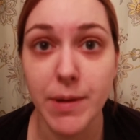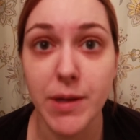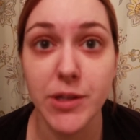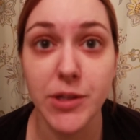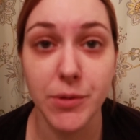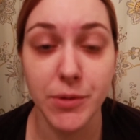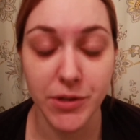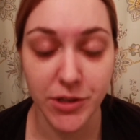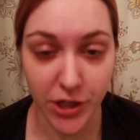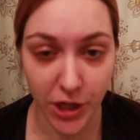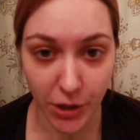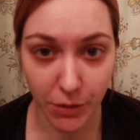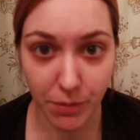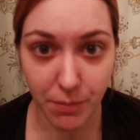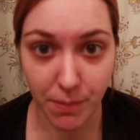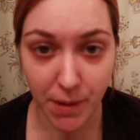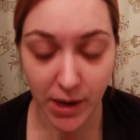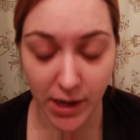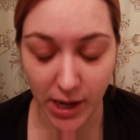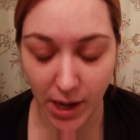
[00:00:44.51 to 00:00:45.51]
So we're starting
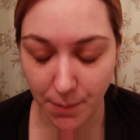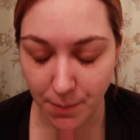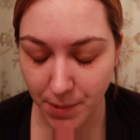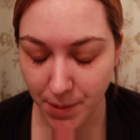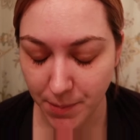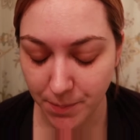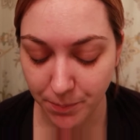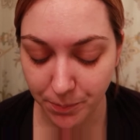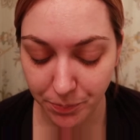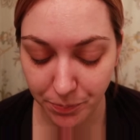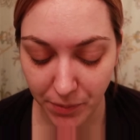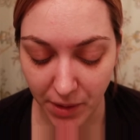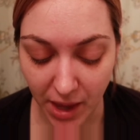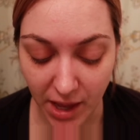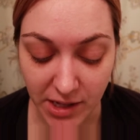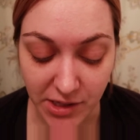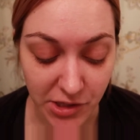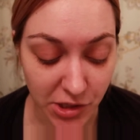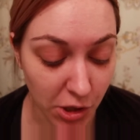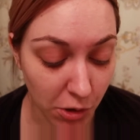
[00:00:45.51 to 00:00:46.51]
with makeup, and